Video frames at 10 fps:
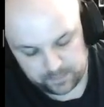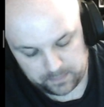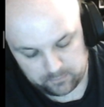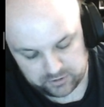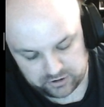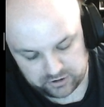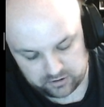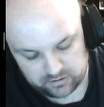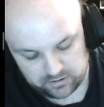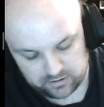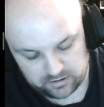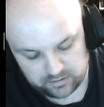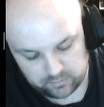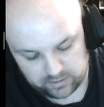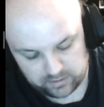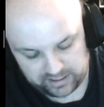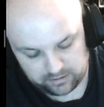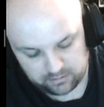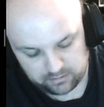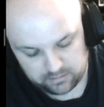which are here,